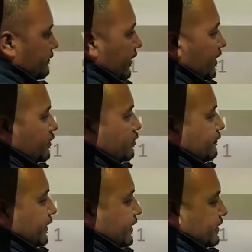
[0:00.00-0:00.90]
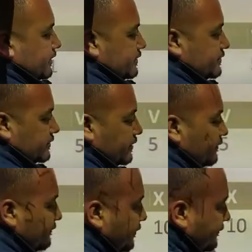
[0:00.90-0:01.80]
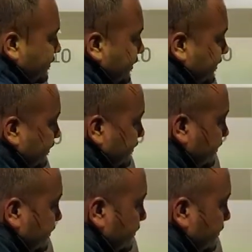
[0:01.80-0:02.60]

Value of L is 50